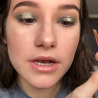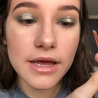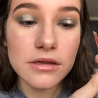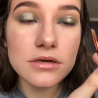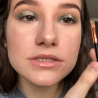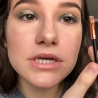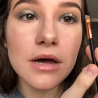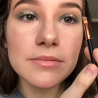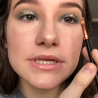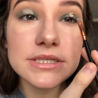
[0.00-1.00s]
And I looked
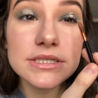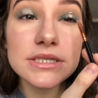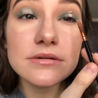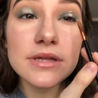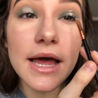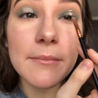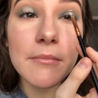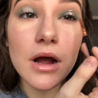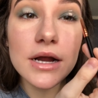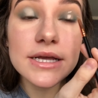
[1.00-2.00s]
up and see where that
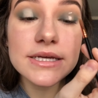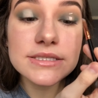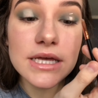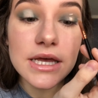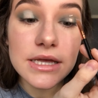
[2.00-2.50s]
mark is.